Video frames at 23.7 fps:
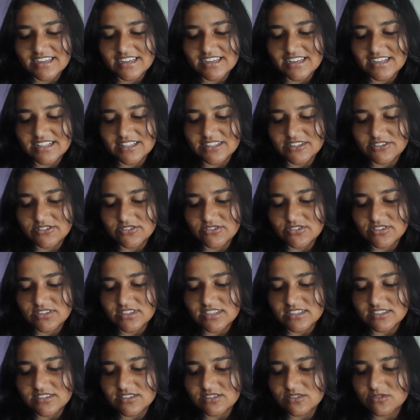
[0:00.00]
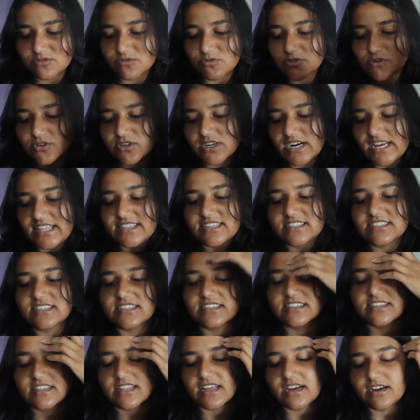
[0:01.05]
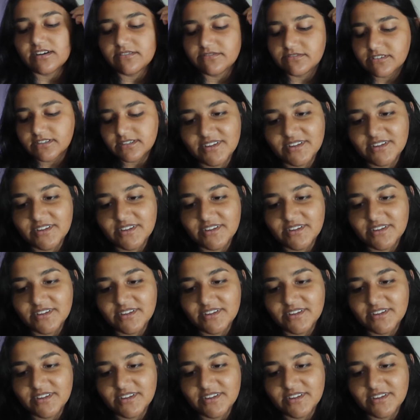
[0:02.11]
Includes this is war and this is love.